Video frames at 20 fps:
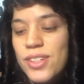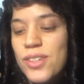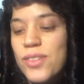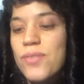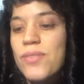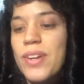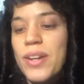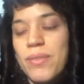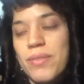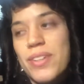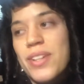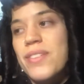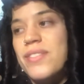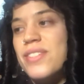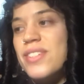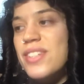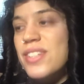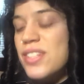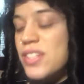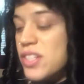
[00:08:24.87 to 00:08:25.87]
right when I was
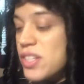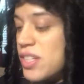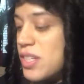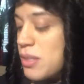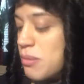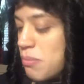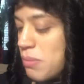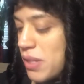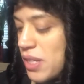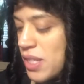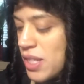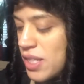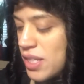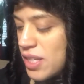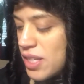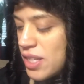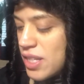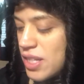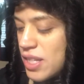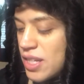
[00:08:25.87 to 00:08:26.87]
gonna speak,
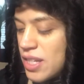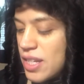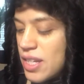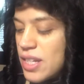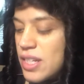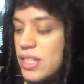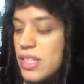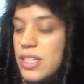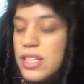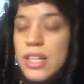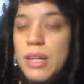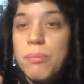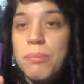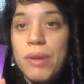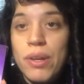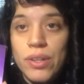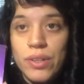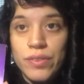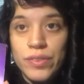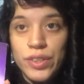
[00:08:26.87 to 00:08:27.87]
step
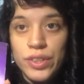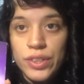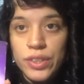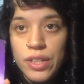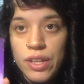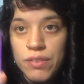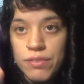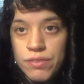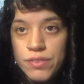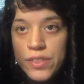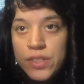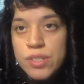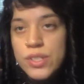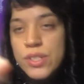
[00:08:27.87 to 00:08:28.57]
out of your comfort